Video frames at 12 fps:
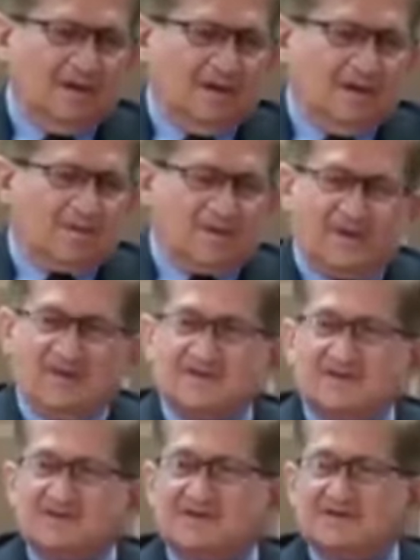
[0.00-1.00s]
Brothers
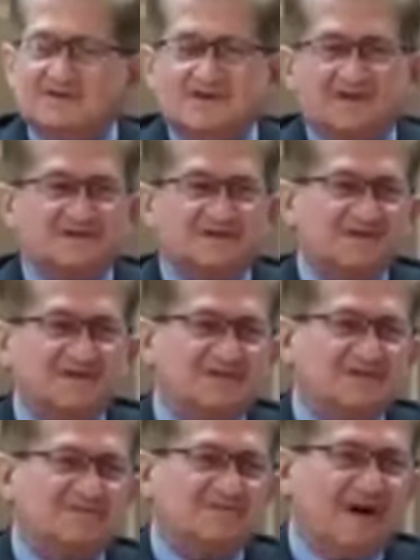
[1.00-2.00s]
and sisters, this
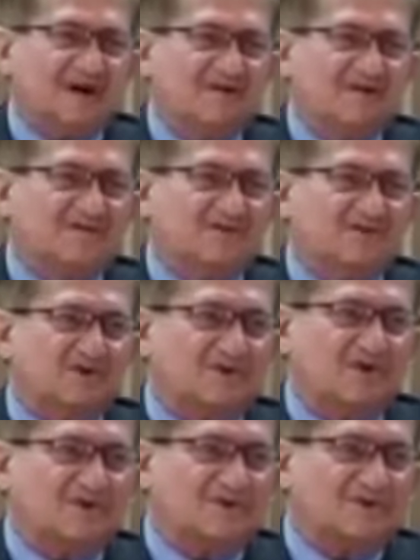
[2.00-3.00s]
is my
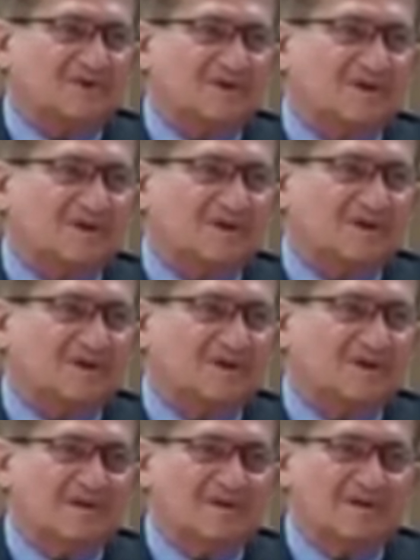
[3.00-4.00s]
short
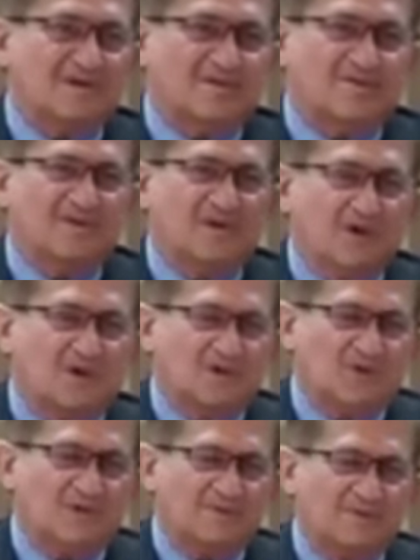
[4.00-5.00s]

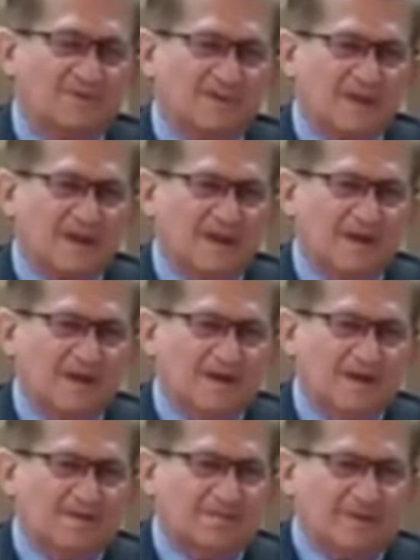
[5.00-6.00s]
view,
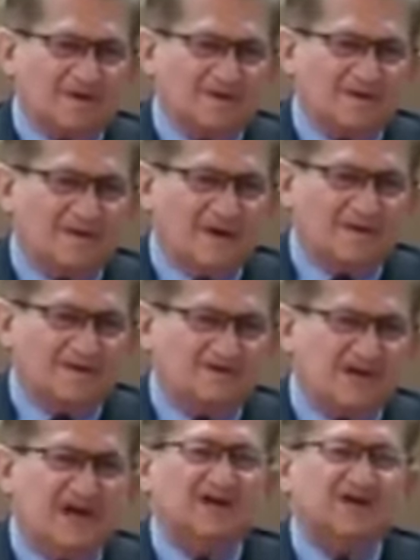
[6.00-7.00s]
but the
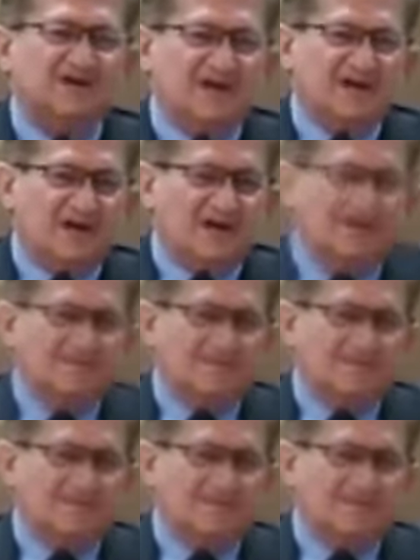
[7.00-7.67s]
changing in